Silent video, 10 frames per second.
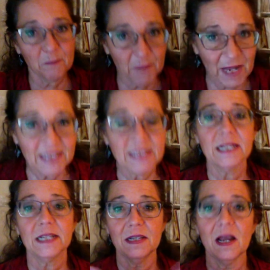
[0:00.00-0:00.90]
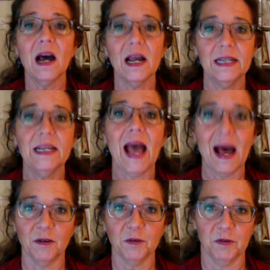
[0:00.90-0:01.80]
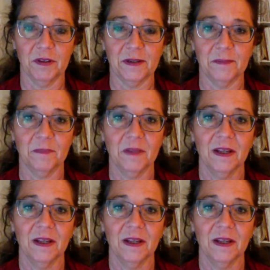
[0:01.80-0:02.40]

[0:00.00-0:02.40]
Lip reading: basic 9 algorithm.